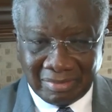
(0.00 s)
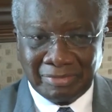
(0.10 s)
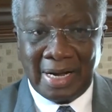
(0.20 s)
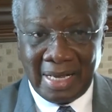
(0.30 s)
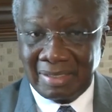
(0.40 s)

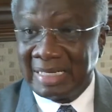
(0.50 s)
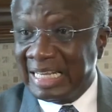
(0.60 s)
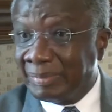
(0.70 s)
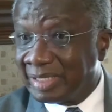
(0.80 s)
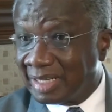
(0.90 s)
France
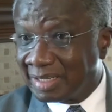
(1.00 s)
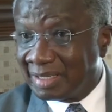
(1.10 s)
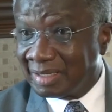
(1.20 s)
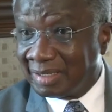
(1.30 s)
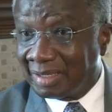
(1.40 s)
labels us
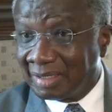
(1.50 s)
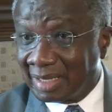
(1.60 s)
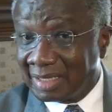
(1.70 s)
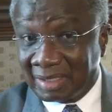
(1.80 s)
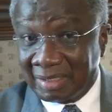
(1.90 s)

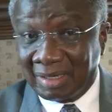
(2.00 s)
as a